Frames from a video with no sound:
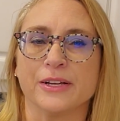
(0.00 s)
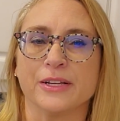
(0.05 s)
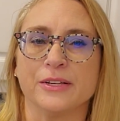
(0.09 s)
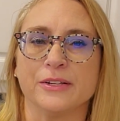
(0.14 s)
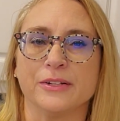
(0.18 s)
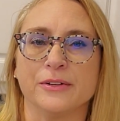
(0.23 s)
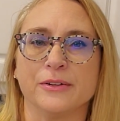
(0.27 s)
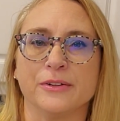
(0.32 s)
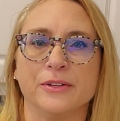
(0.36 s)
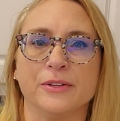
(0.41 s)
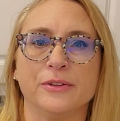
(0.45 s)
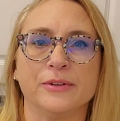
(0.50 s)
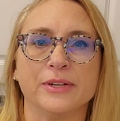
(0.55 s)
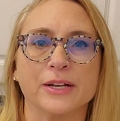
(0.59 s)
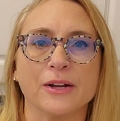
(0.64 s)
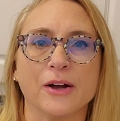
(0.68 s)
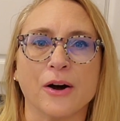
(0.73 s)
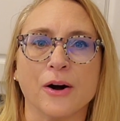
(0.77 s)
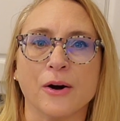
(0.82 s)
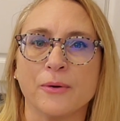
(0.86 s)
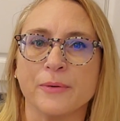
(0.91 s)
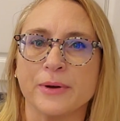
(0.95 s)
You
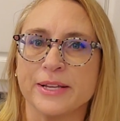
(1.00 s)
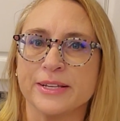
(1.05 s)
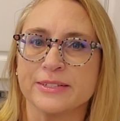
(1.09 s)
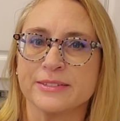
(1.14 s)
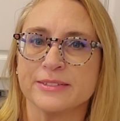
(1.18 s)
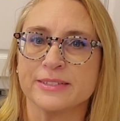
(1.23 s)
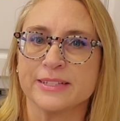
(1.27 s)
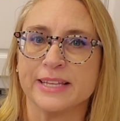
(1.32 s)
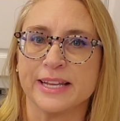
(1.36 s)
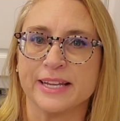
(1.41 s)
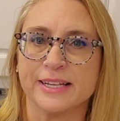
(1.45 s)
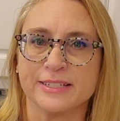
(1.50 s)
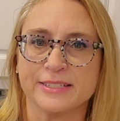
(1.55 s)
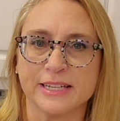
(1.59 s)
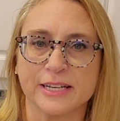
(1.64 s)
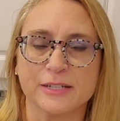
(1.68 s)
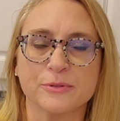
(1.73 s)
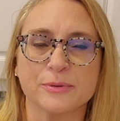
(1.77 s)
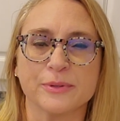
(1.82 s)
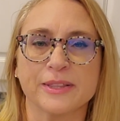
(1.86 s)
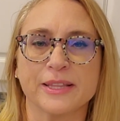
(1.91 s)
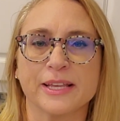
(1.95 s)
can always get in
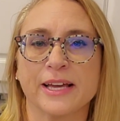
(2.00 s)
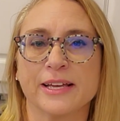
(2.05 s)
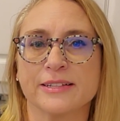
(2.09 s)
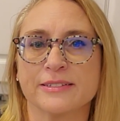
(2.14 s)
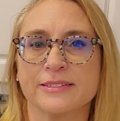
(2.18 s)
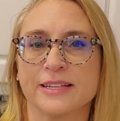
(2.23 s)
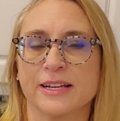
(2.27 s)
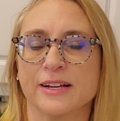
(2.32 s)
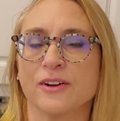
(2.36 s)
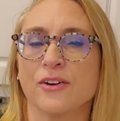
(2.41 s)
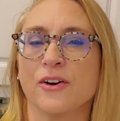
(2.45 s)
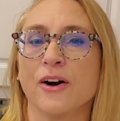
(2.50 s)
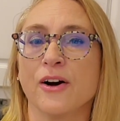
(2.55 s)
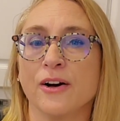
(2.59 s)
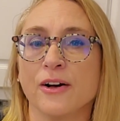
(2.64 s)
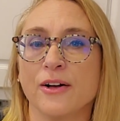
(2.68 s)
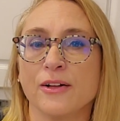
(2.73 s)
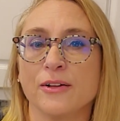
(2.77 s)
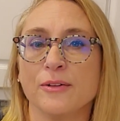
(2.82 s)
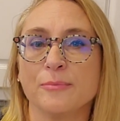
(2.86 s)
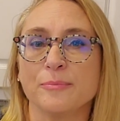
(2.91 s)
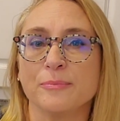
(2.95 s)
touch with us and
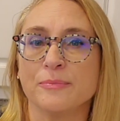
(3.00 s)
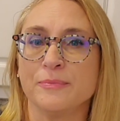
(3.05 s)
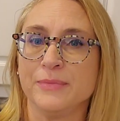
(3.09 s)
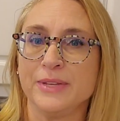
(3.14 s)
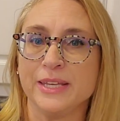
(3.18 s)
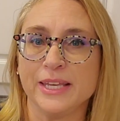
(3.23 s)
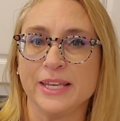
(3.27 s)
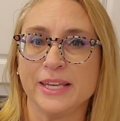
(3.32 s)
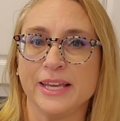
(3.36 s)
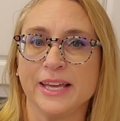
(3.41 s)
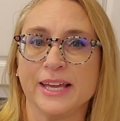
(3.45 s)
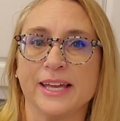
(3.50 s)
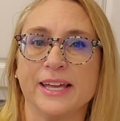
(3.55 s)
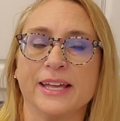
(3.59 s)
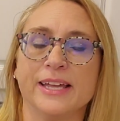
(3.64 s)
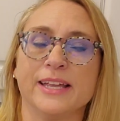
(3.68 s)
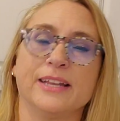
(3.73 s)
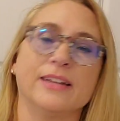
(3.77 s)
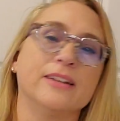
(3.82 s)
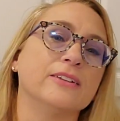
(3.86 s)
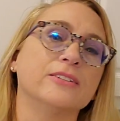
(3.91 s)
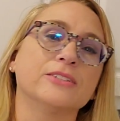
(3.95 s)
call me
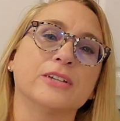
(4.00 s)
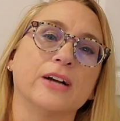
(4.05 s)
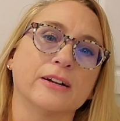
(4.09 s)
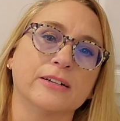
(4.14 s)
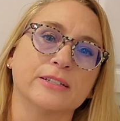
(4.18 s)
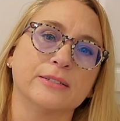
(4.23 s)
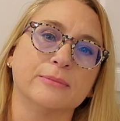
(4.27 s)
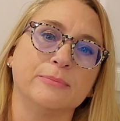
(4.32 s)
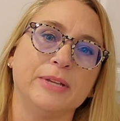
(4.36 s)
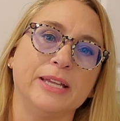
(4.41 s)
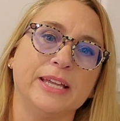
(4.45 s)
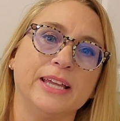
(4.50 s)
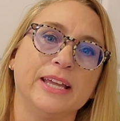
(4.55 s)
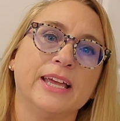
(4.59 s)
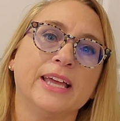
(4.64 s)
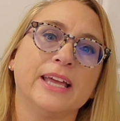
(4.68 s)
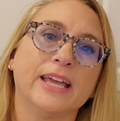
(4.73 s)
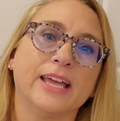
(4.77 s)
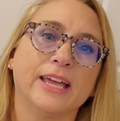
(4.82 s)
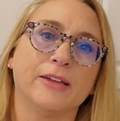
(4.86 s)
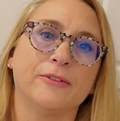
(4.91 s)
and talk to me